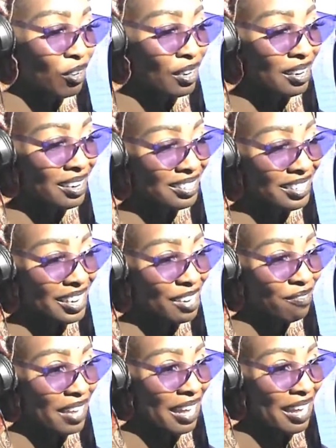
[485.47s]
Nation
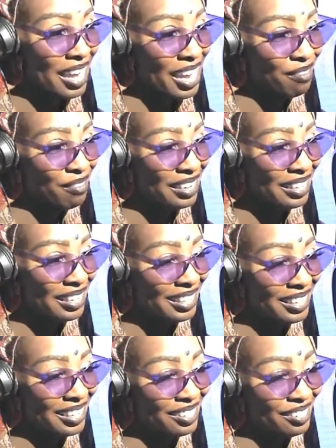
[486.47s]
if I have
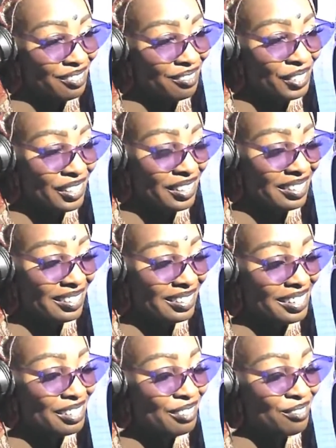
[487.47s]
anything to do with it.
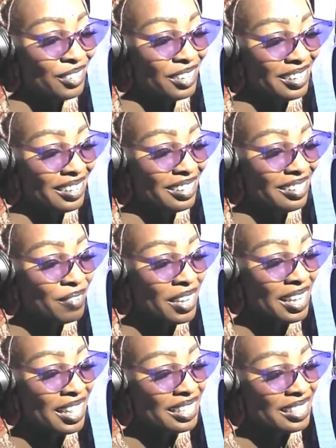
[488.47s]
That's right.
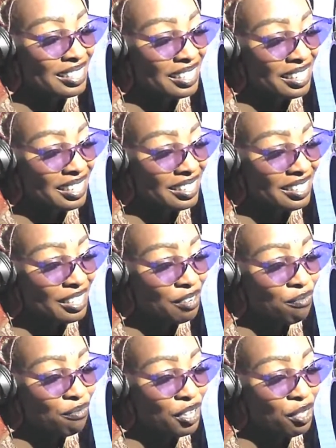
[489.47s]
This is the
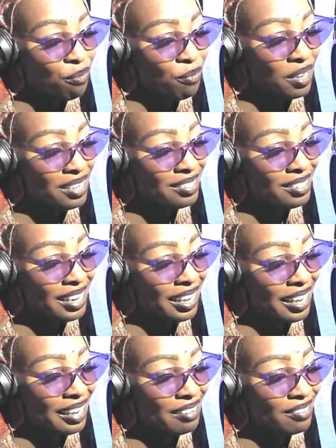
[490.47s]
5th
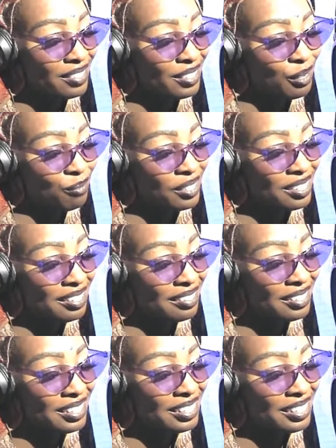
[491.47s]
Wednesday of summer
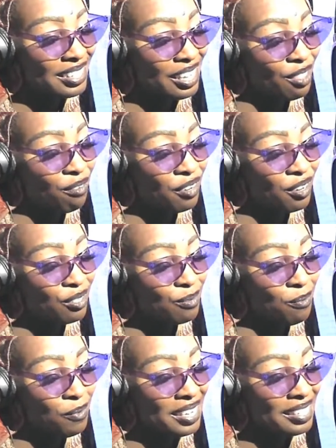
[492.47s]
solstice and the first
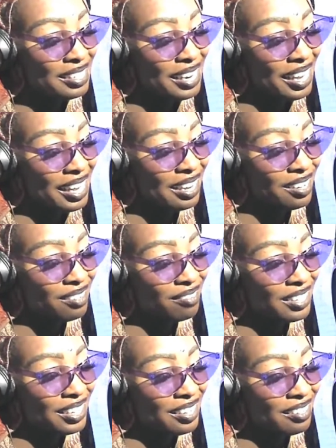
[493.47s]
Wednesday of
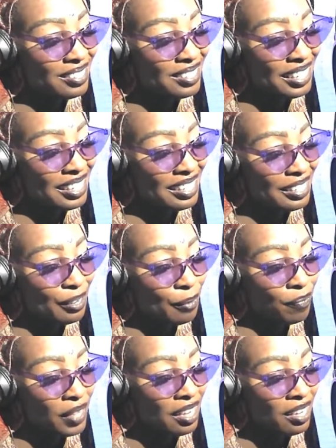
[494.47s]
Leo
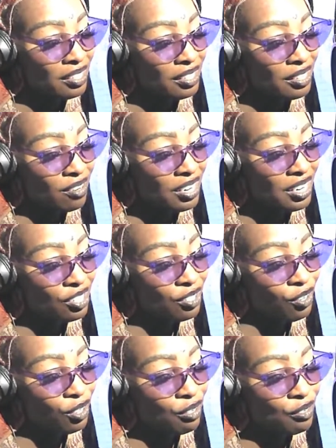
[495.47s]
season. So I need you
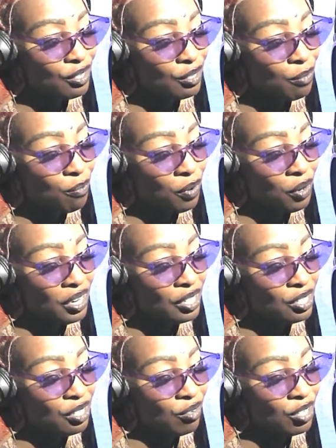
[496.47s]
to lose some more
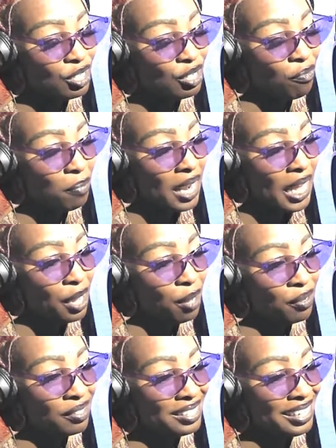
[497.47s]
intuitive
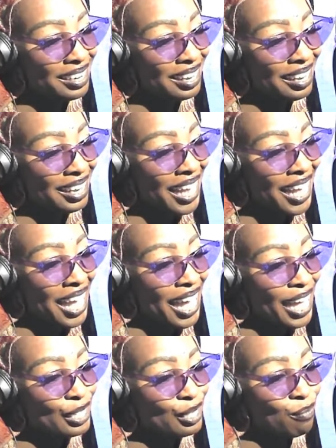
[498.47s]
pliable tonight,
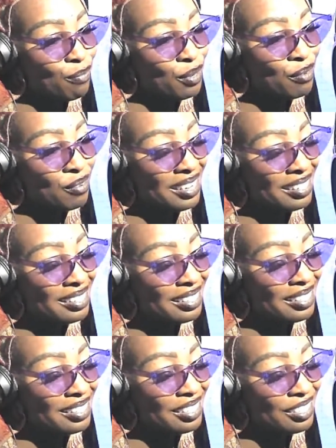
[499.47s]
as the moon is
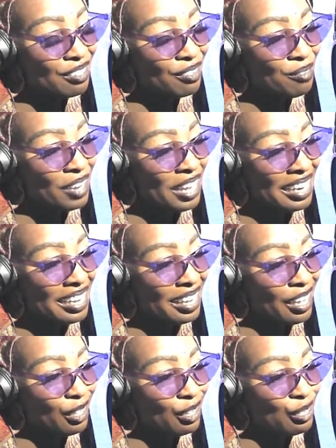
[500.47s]
still waning
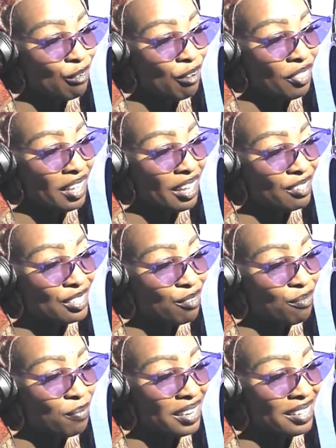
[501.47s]
in the 12th house
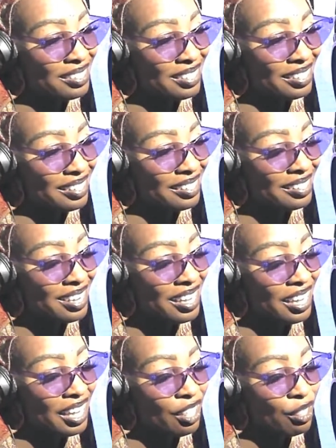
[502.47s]
of Pisces.
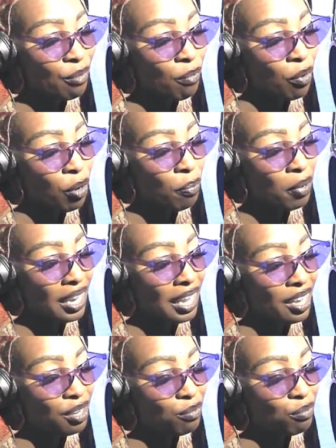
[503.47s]
And the more
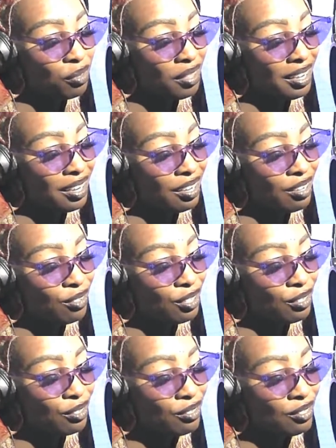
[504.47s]
pliable that you
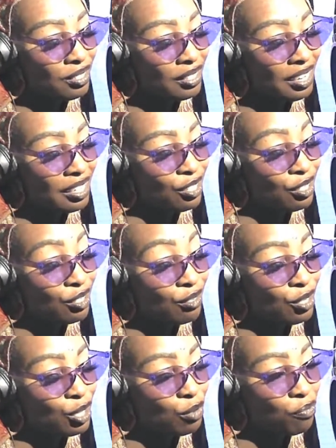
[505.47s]
lose,
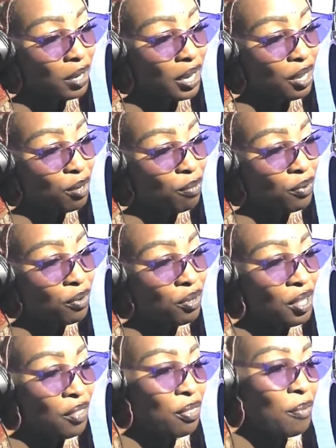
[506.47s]
intuitive pliable,
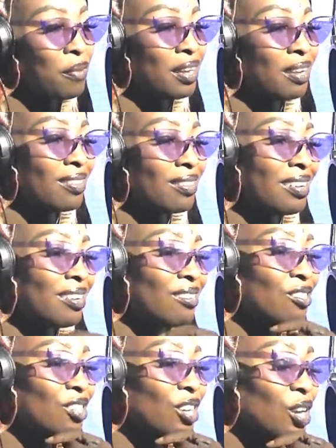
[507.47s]
the better the
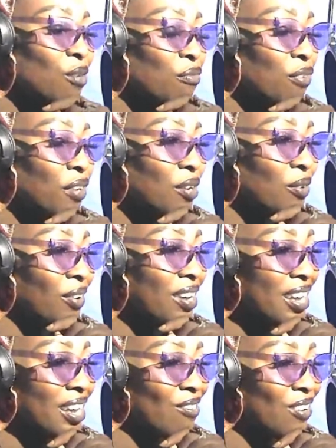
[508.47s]
energy can flow.
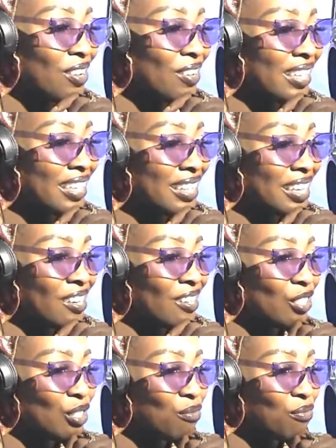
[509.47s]
And when you let the
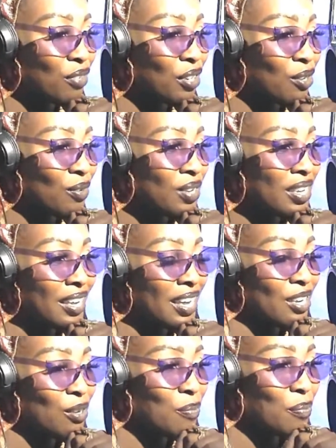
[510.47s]
energy flow
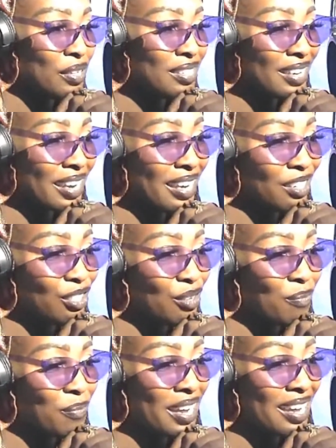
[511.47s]
and you put your
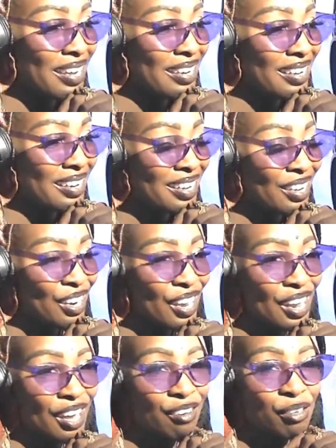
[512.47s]
action behind it,
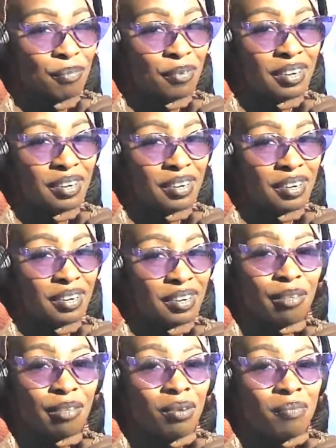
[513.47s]
now you're present
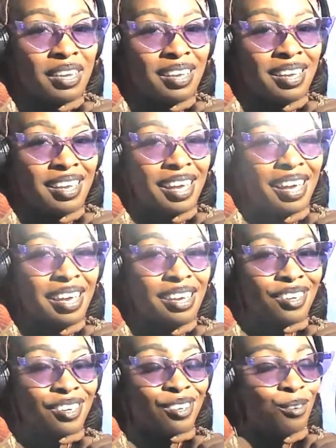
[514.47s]
in the moment
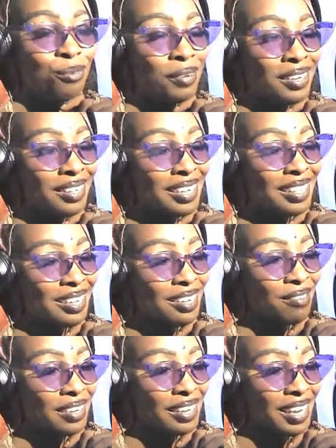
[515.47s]
and you're really
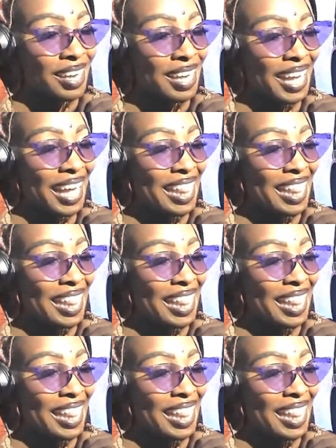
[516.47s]
living.